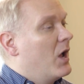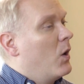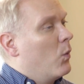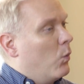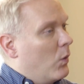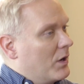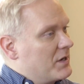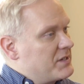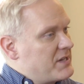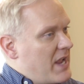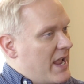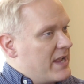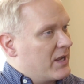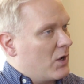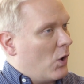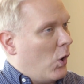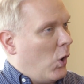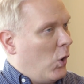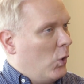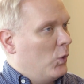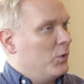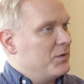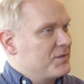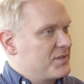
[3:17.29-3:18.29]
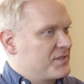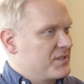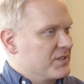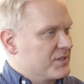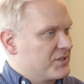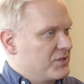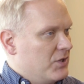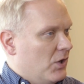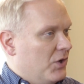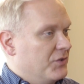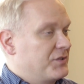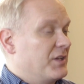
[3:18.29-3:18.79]
One tank holds the
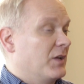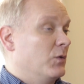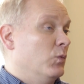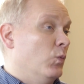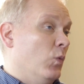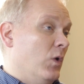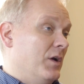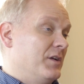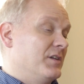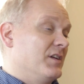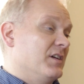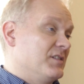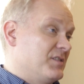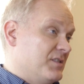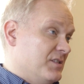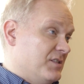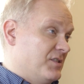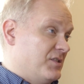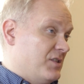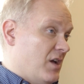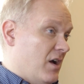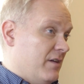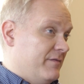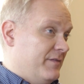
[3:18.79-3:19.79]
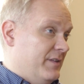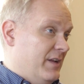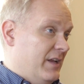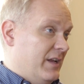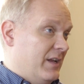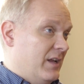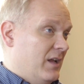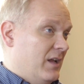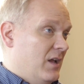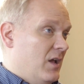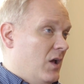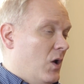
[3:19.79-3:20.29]
salt and one does the softening.
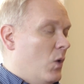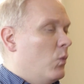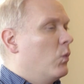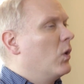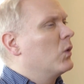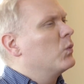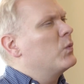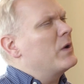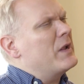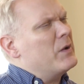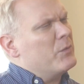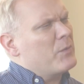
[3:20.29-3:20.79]
What we